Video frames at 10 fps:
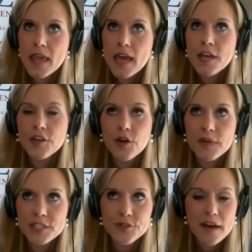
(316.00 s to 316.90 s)
you know,
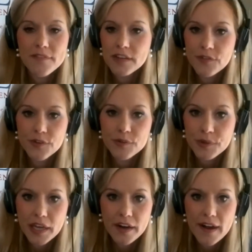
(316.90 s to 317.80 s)
we do have the
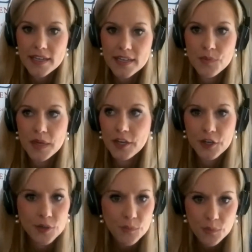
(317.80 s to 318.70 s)
Affordable Care Act. We
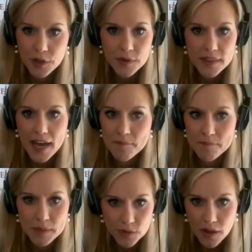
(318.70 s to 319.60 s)
could work with that and
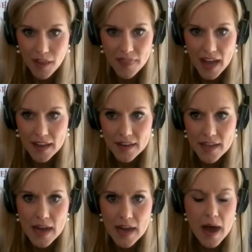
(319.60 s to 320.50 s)
build on that.
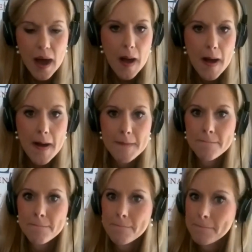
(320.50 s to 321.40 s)
Um,
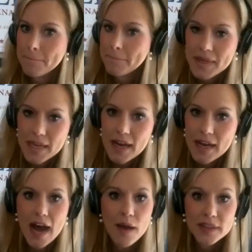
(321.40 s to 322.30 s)
I would
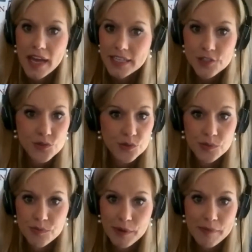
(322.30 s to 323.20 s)
like to bring
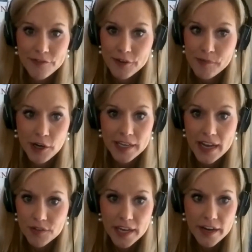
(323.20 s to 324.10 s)
back free market
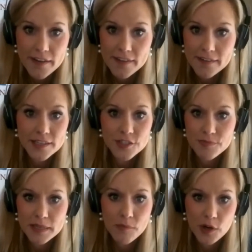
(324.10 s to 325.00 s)
healthcare. I think that it should be
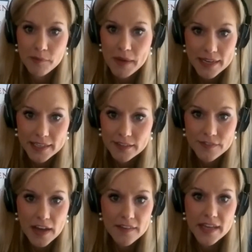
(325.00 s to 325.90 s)
more competitive.
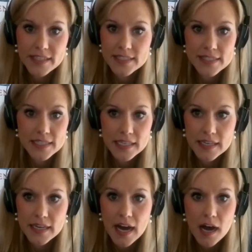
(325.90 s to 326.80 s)
I'd like to see
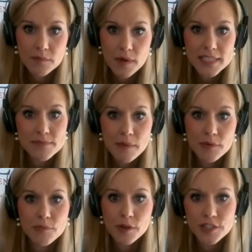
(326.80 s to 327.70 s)
mm-hmm. um, us be able
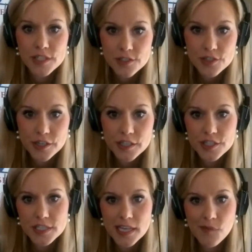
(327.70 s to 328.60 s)
to purchase insurance
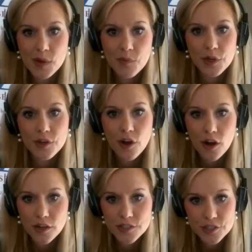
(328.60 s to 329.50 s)
just like we would
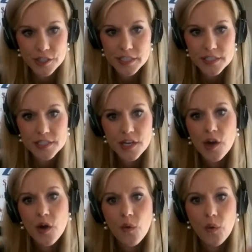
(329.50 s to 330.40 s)
car insurance
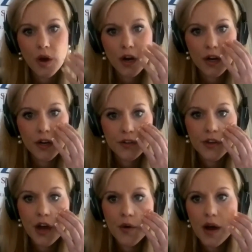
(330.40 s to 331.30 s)
or, you
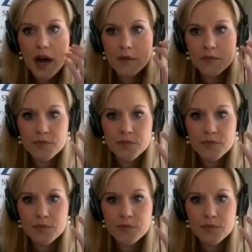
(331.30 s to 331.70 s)
know, um,